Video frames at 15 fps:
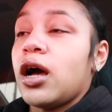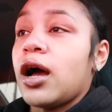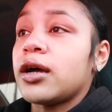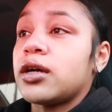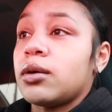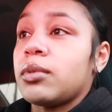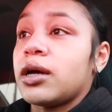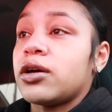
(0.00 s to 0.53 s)
I
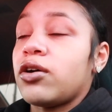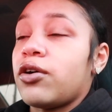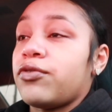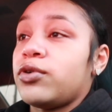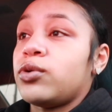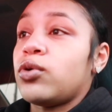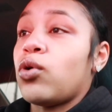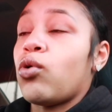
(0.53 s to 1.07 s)
got my
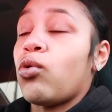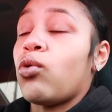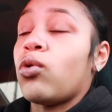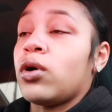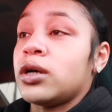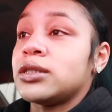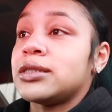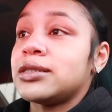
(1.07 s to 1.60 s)
coffee
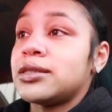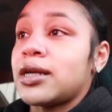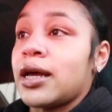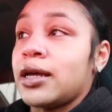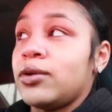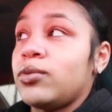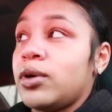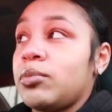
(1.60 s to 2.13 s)
on
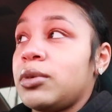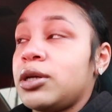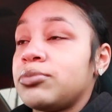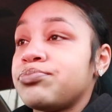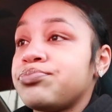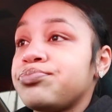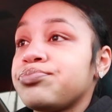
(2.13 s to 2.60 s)
site with me.